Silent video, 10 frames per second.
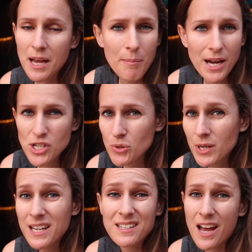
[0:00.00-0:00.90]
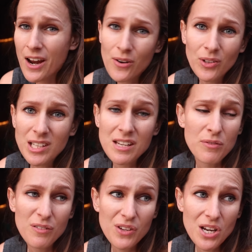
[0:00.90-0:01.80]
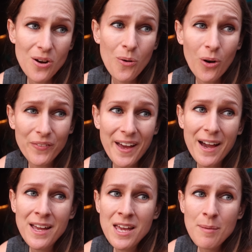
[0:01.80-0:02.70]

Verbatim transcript: I might do an entirely different video on that